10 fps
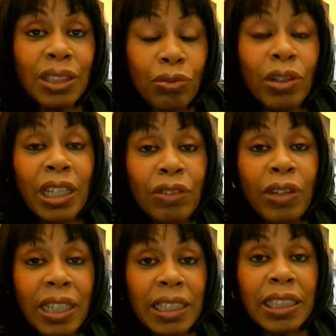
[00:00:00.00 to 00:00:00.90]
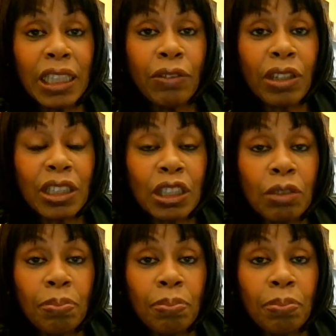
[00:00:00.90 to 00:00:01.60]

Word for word: really, really serious.